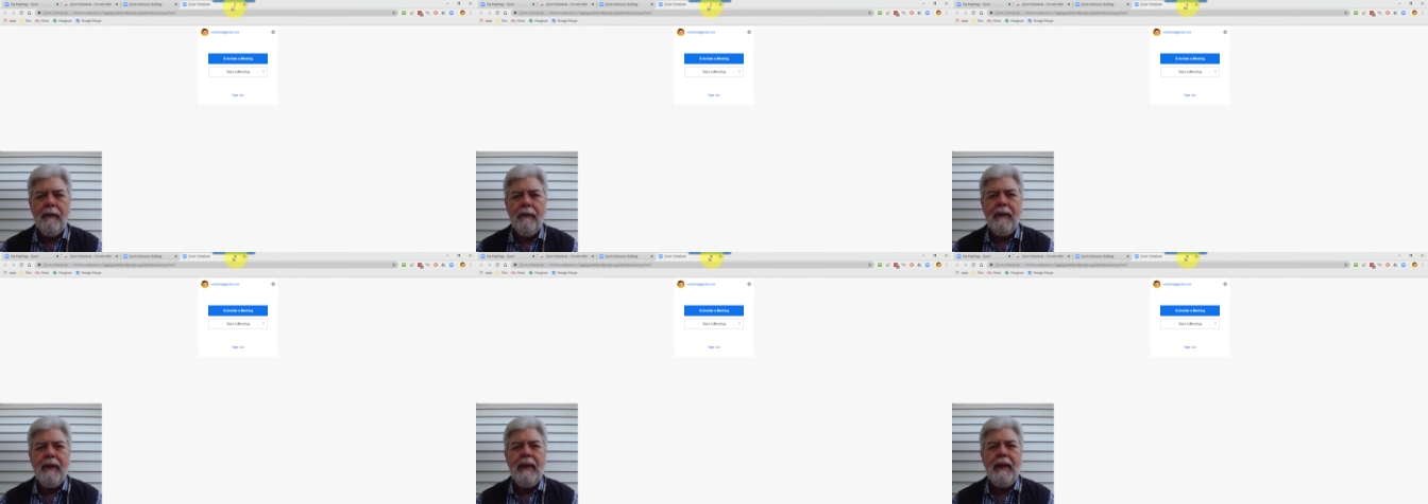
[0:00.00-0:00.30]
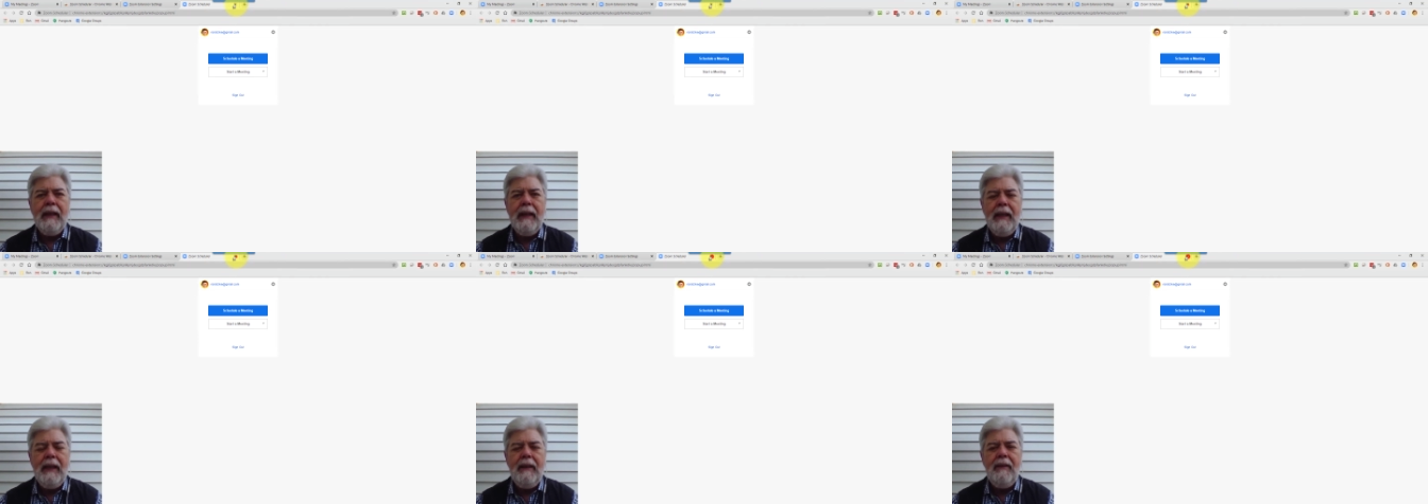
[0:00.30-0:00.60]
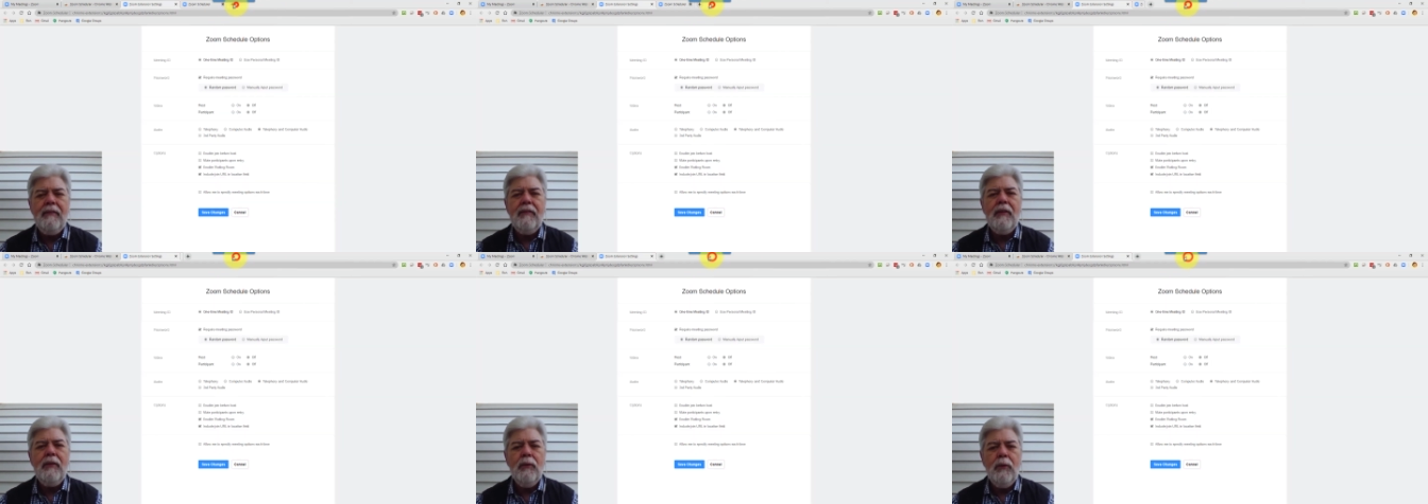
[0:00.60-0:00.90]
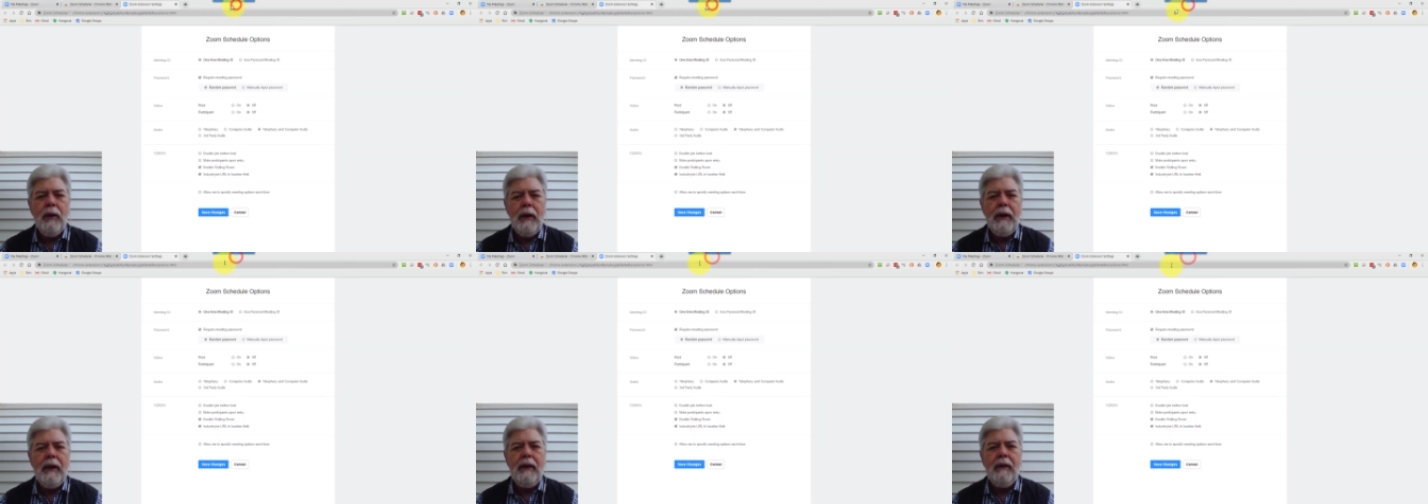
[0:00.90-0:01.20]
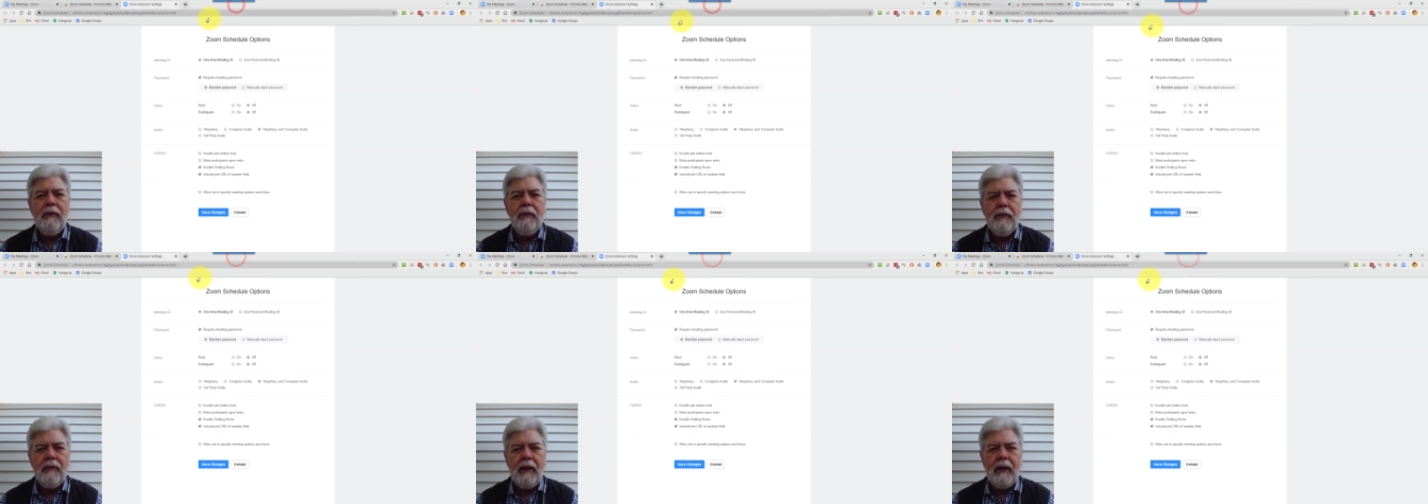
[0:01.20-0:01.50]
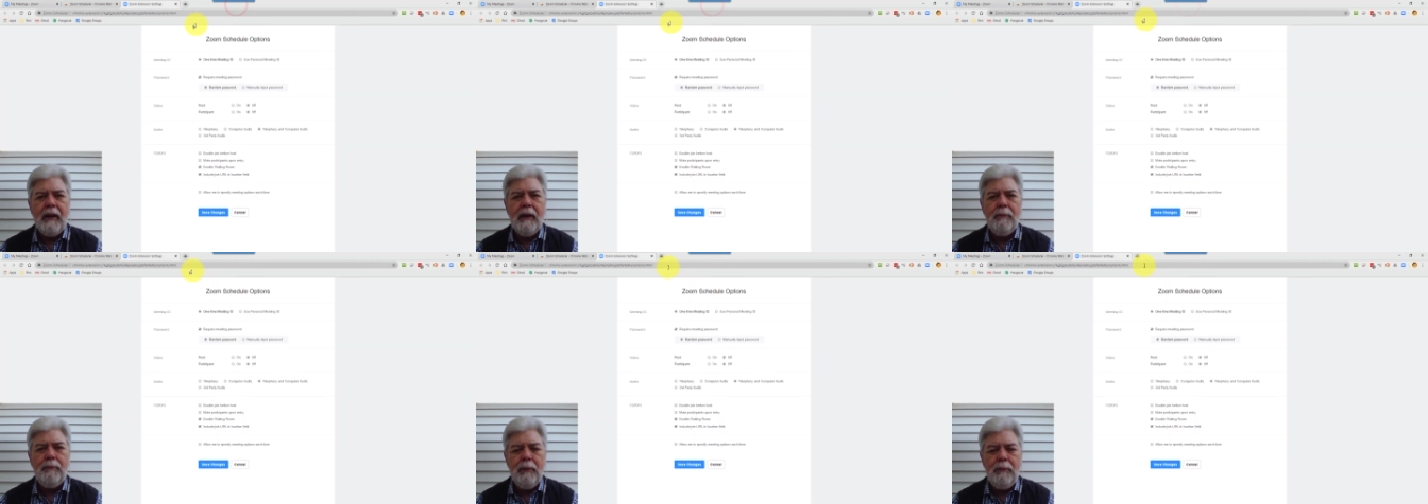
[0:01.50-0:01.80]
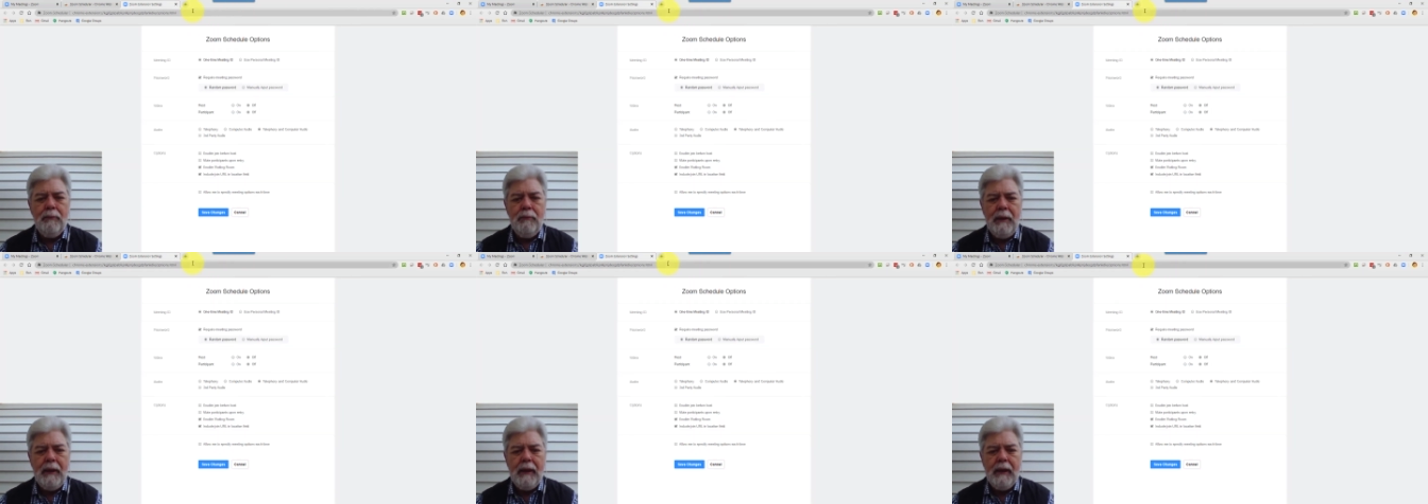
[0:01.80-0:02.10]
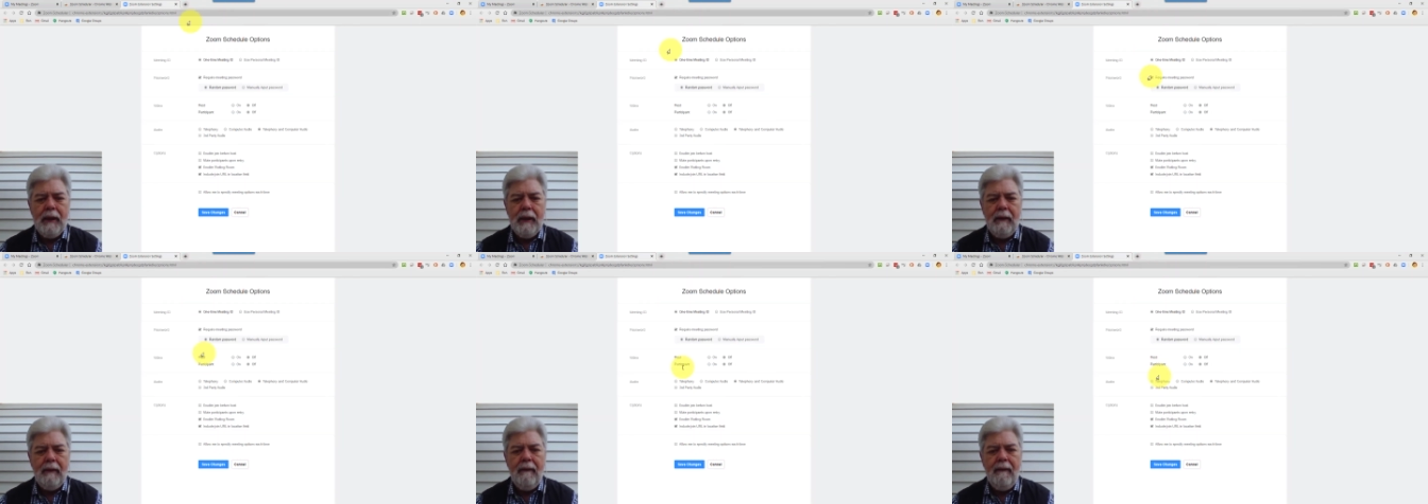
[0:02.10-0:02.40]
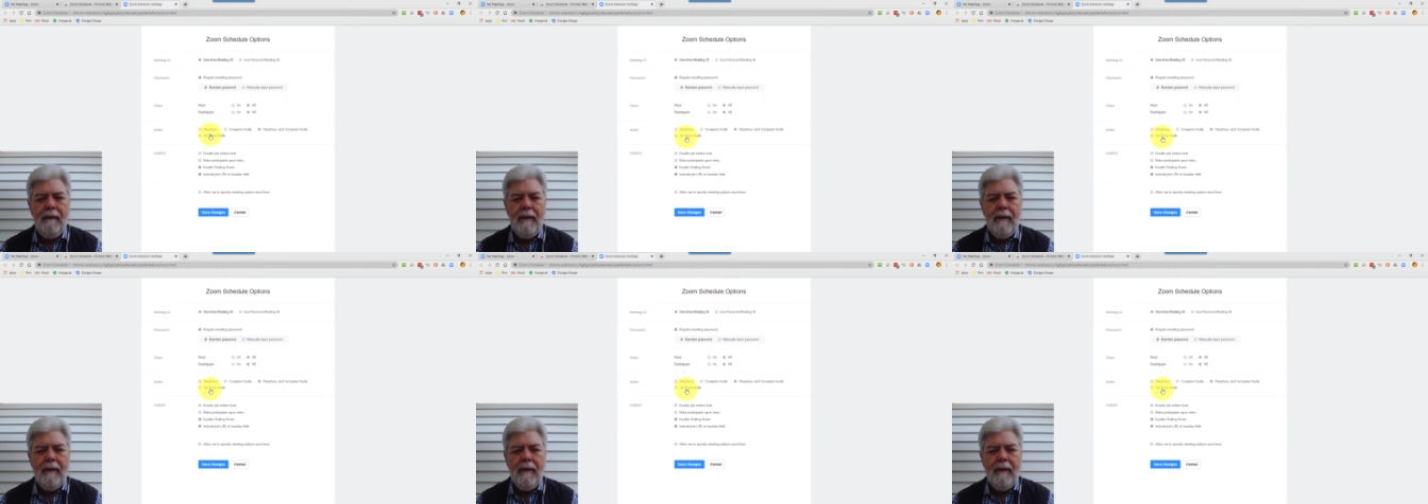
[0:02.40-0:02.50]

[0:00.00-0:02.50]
the easy way to set up a meeting